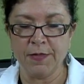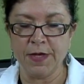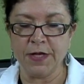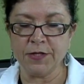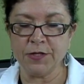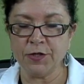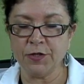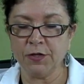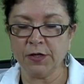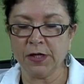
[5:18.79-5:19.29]

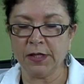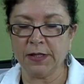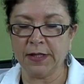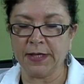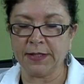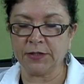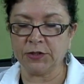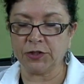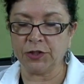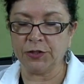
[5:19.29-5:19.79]
these are your
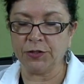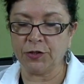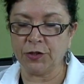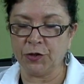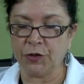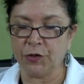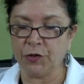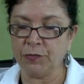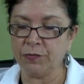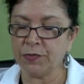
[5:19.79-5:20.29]
collection
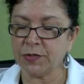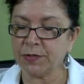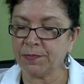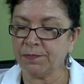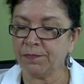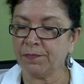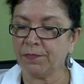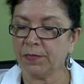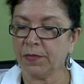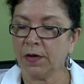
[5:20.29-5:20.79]
tubes.